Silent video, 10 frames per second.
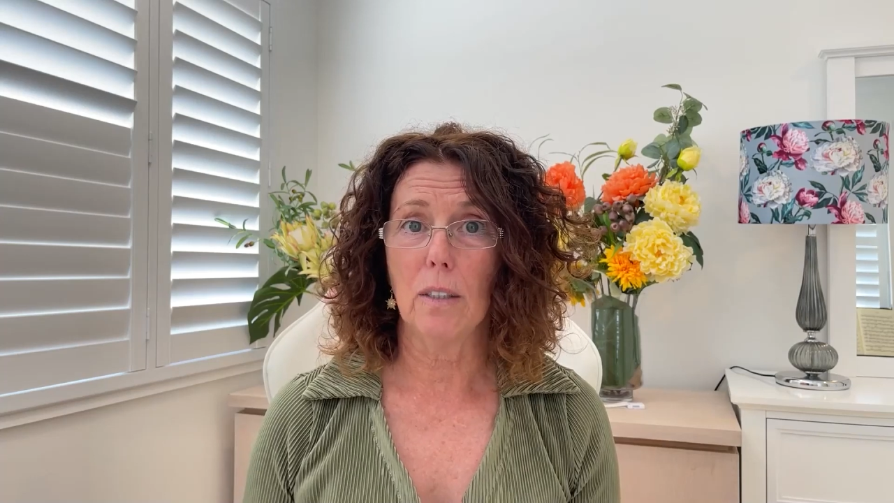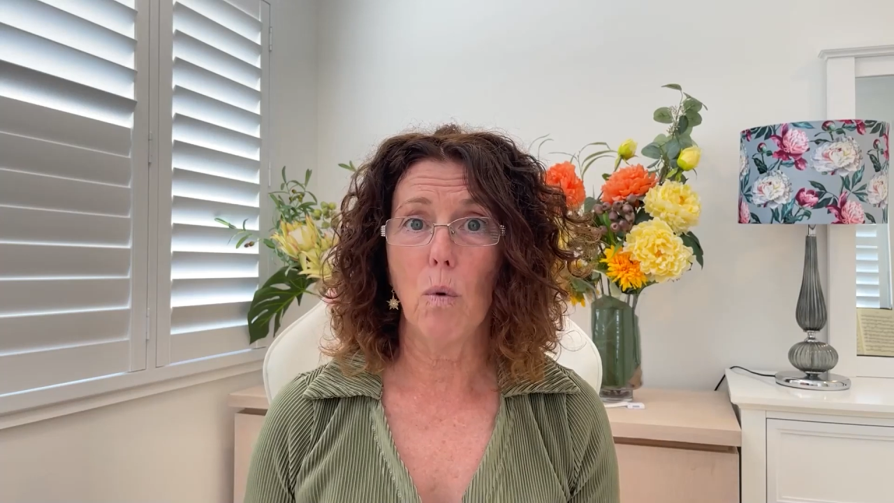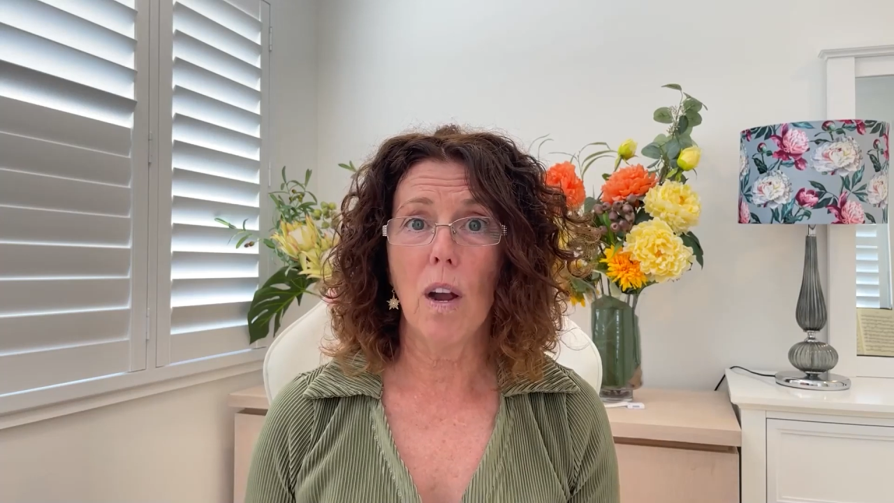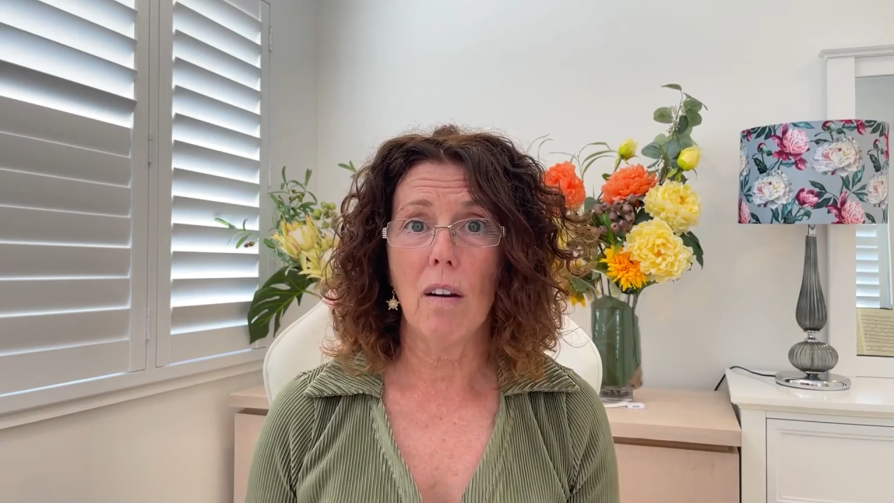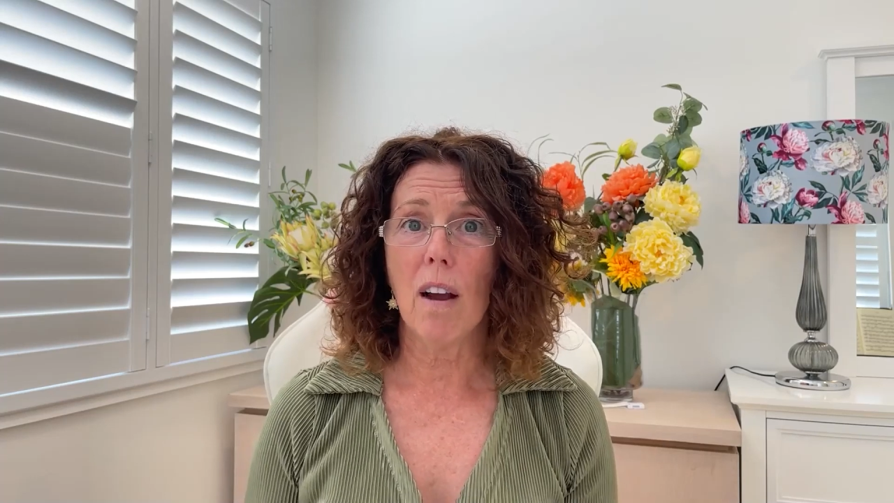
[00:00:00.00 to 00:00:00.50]

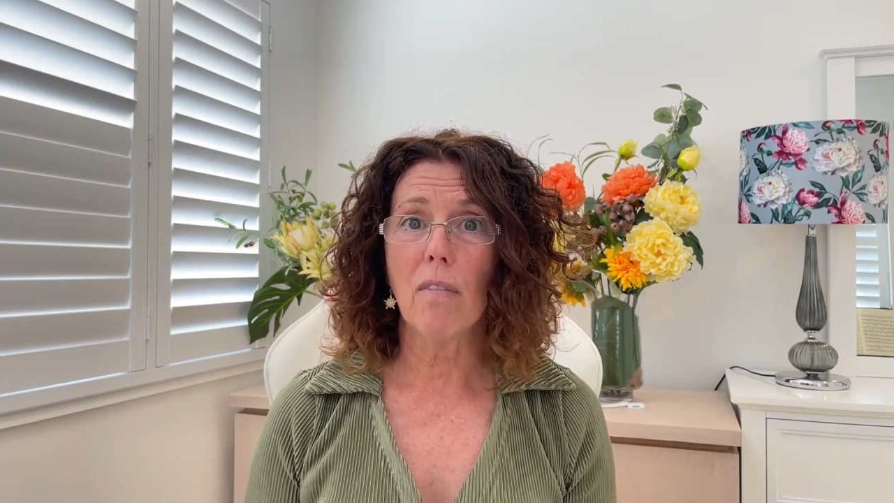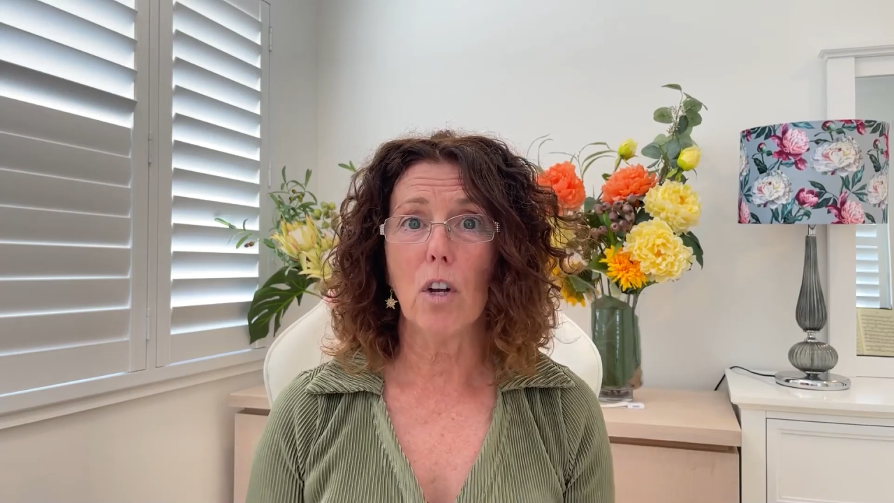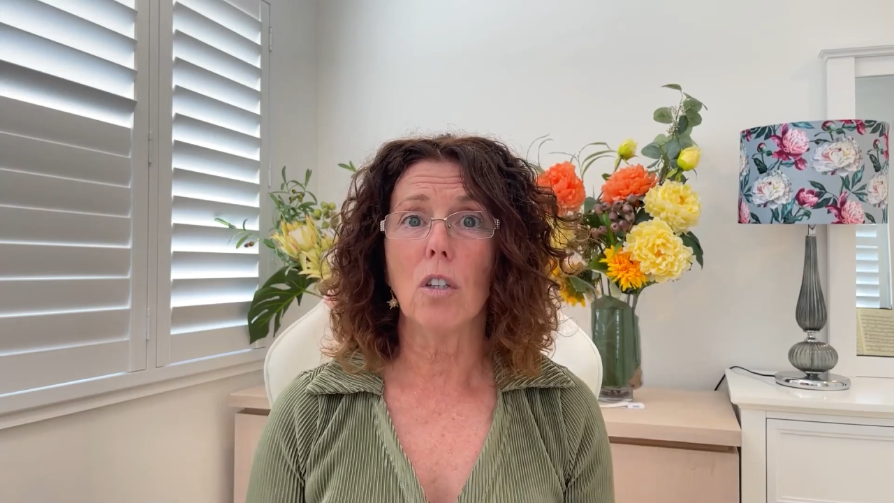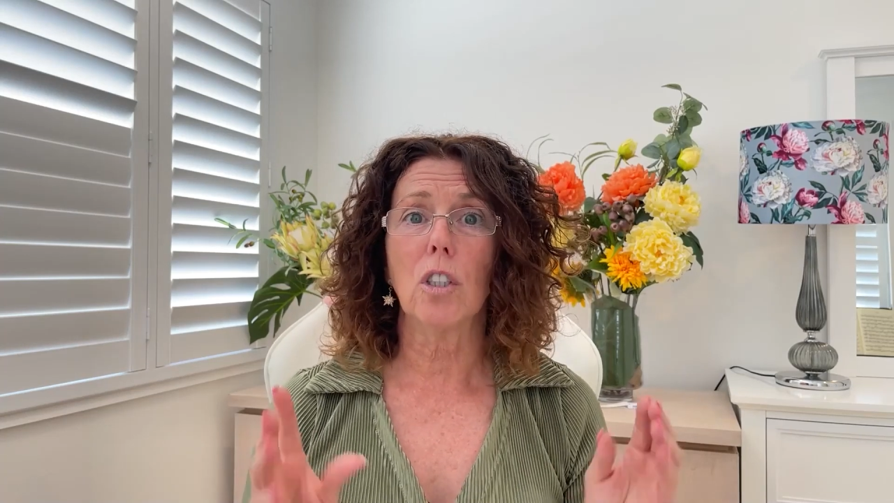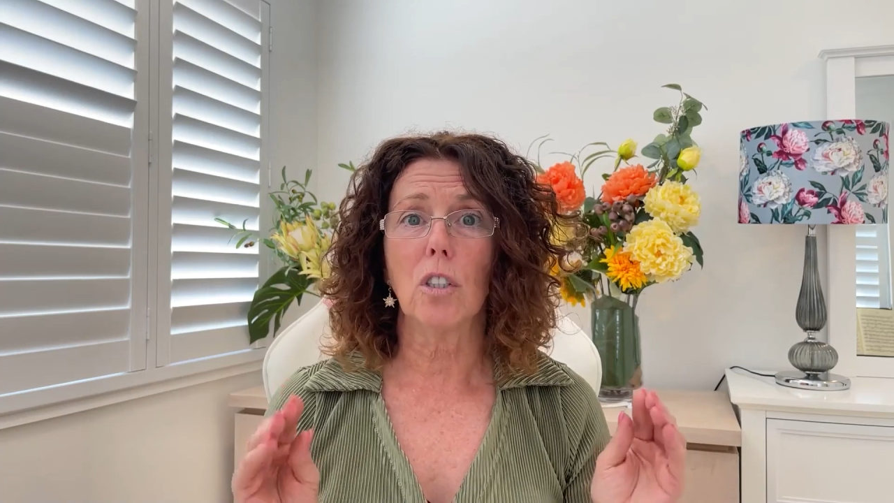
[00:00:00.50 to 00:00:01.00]
where I've
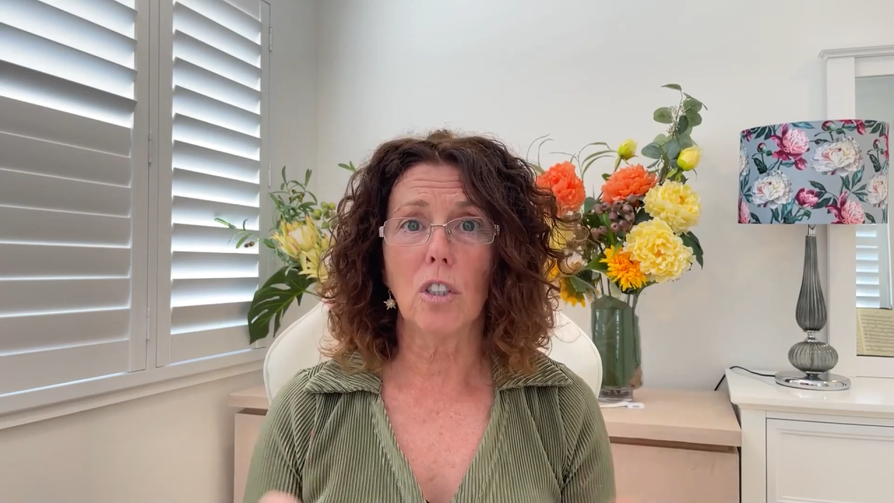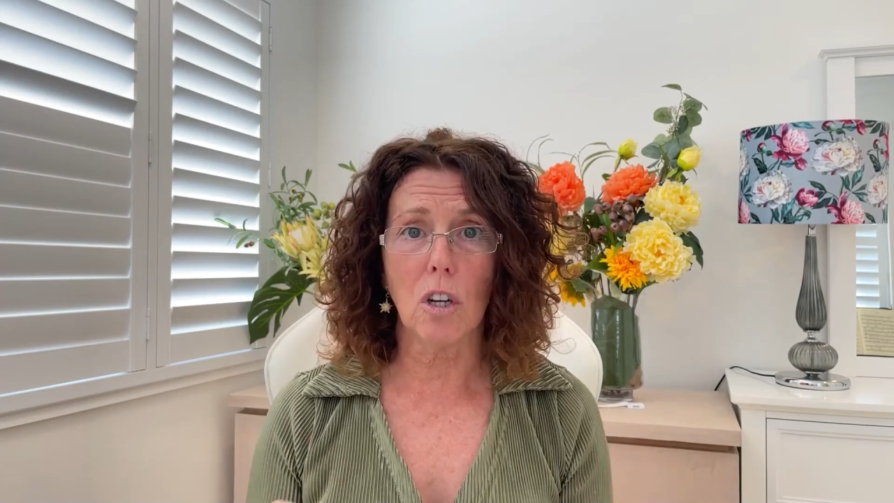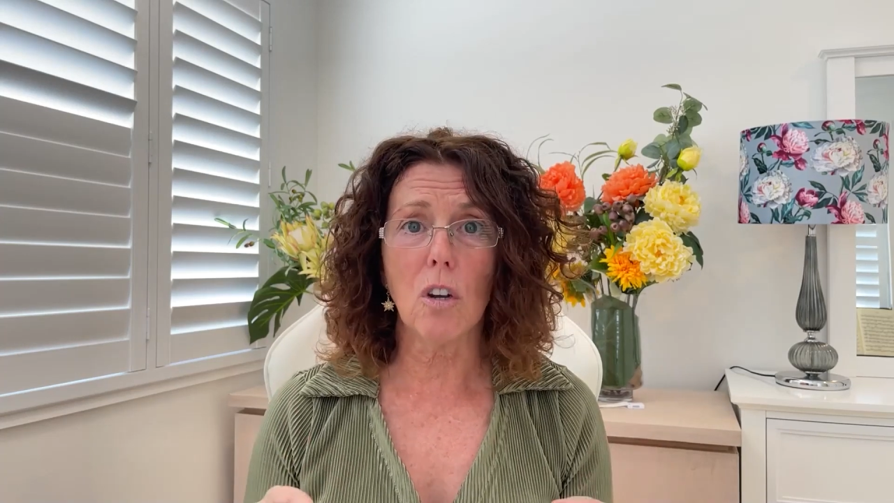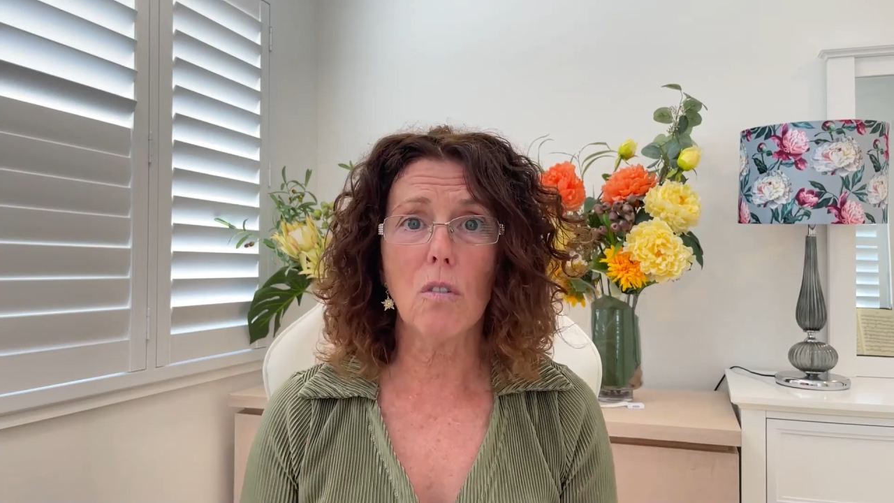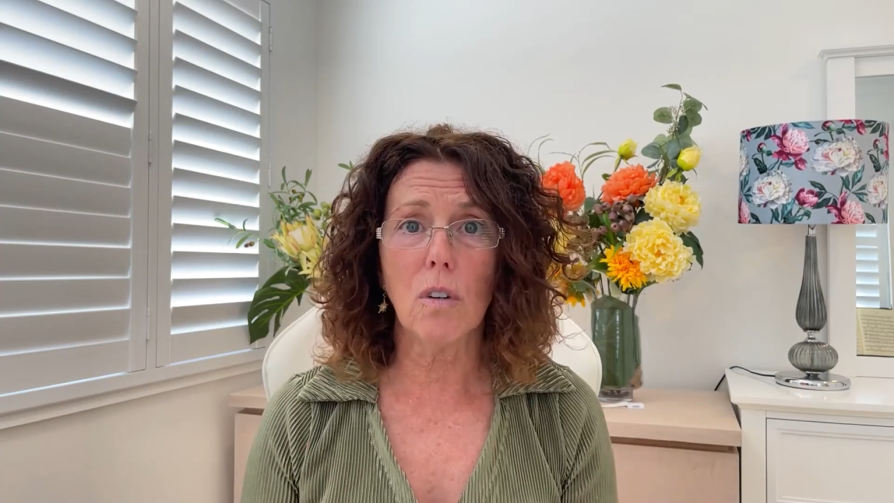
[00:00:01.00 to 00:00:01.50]
got so